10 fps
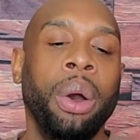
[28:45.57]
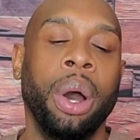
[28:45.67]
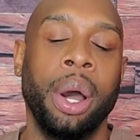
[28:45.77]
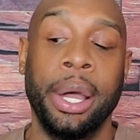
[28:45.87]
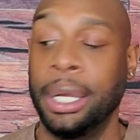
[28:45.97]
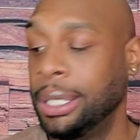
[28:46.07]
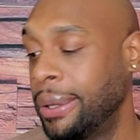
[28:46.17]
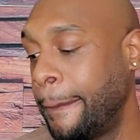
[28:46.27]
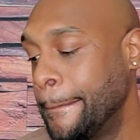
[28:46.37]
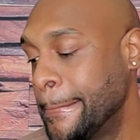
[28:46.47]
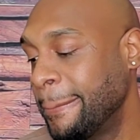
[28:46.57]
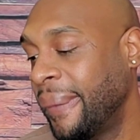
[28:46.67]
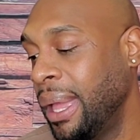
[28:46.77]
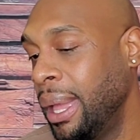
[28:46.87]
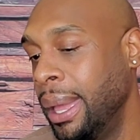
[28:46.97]
Oh,
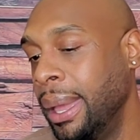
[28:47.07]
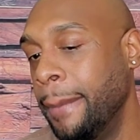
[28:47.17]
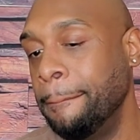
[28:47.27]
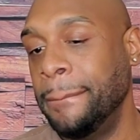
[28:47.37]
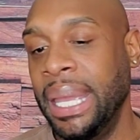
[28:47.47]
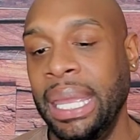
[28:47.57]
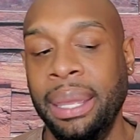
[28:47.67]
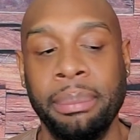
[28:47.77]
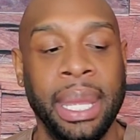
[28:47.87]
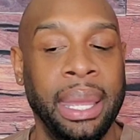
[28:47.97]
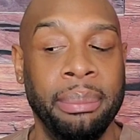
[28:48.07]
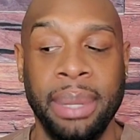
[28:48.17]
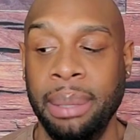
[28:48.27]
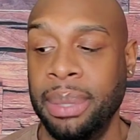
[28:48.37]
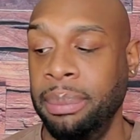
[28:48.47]
man, man,
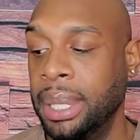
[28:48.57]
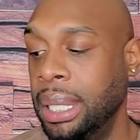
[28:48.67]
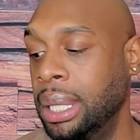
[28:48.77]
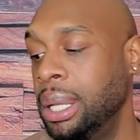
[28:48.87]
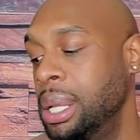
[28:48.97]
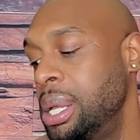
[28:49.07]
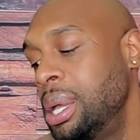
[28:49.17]
man, man, man.